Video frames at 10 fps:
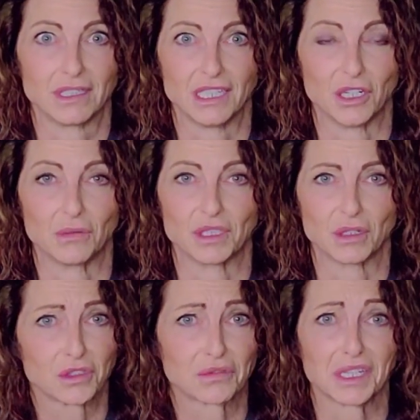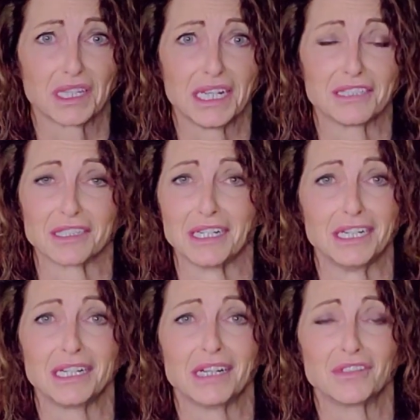But those three things in
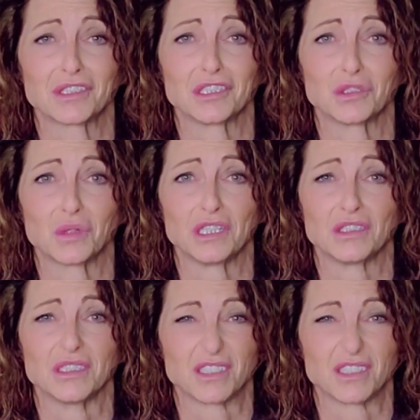any given situation